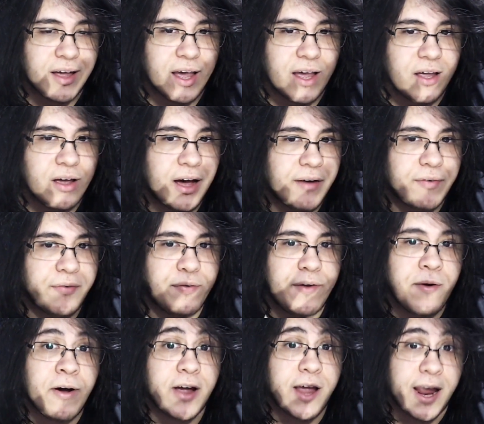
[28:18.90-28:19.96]
and you have a
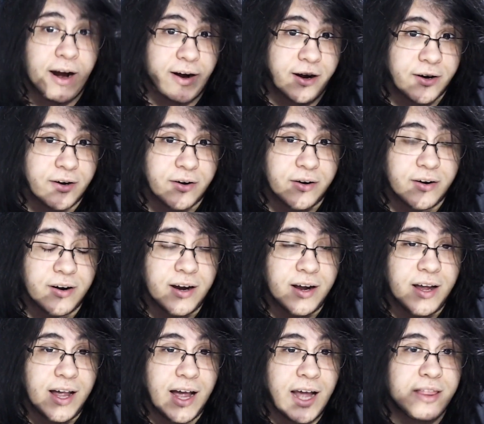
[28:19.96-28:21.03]
female character
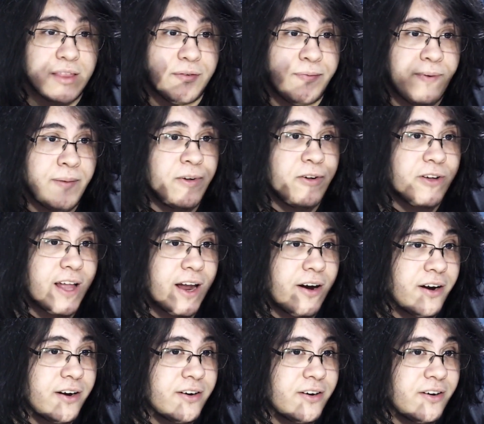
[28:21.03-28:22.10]
and the female
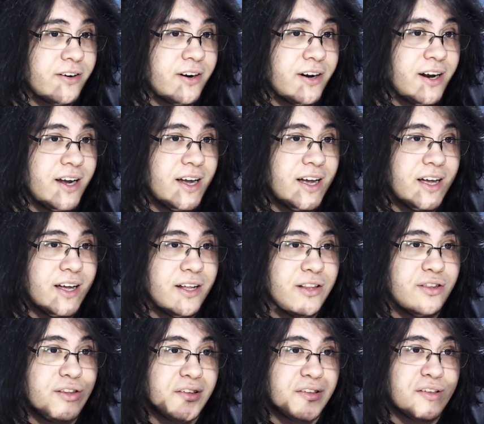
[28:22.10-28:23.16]
character
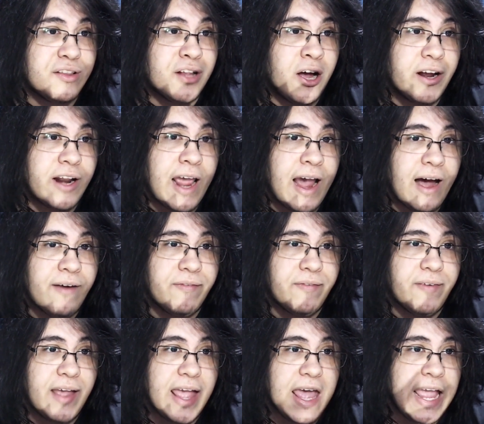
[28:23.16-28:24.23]
does not
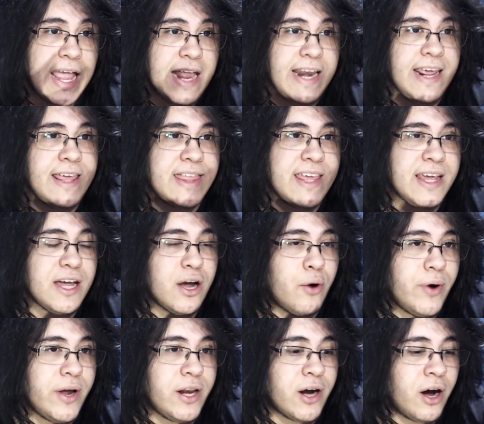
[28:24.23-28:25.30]
have anything
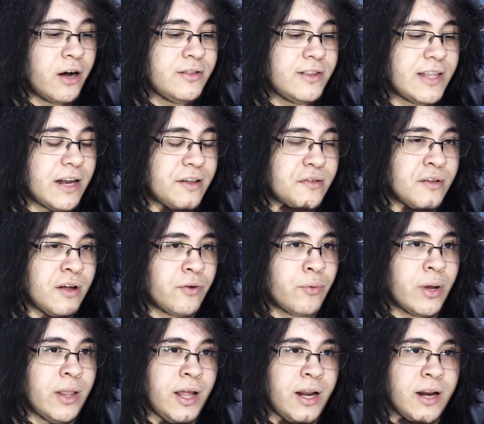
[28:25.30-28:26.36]
going on that is not
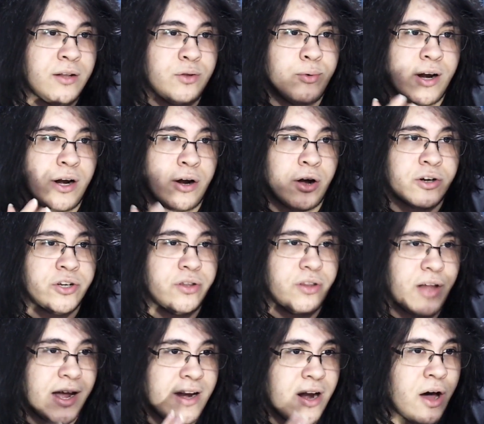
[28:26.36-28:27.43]
related to
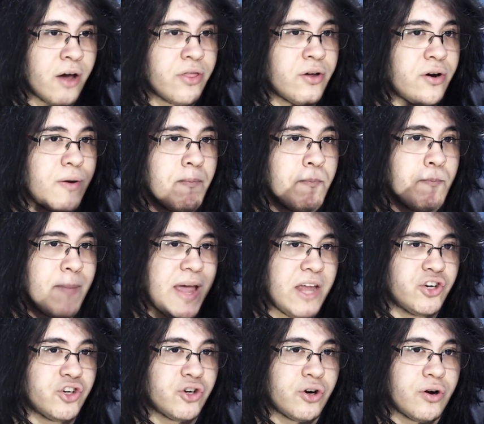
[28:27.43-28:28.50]
another
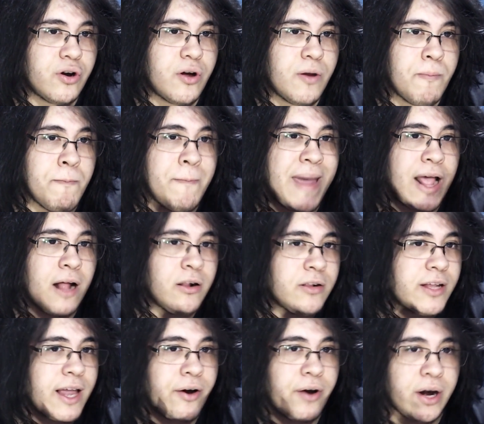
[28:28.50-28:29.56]
major
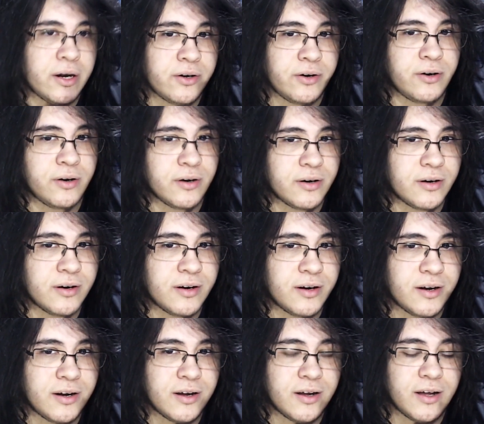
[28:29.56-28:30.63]
male character?
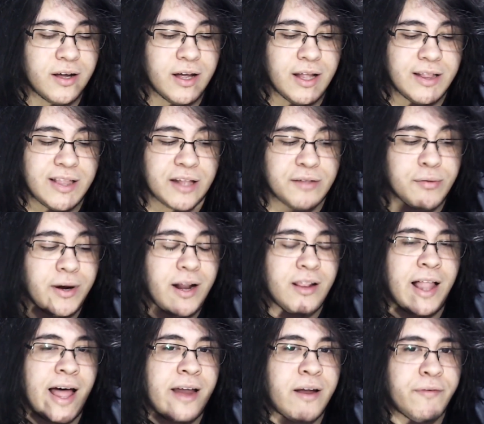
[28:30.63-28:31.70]
That's what
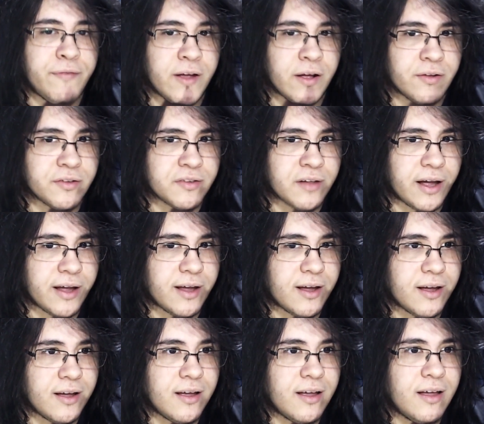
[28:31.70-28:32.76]
Alana feels like.
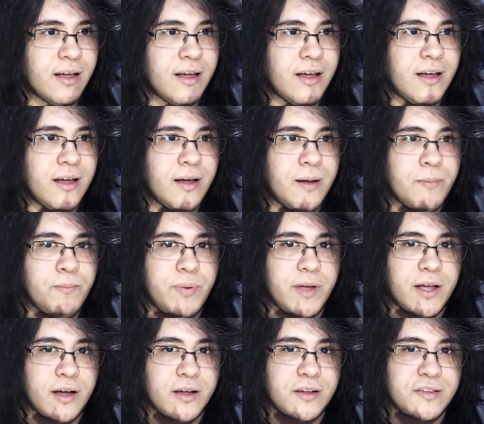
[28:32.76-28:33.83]

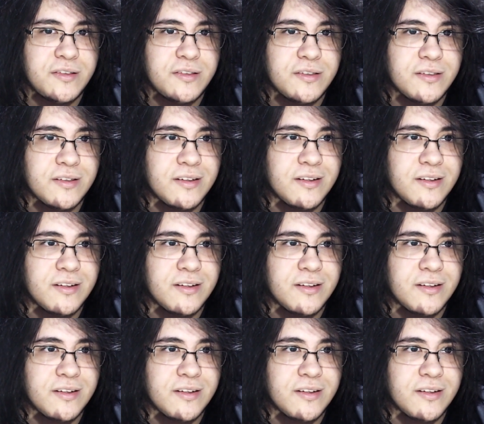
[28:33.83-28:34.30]
Because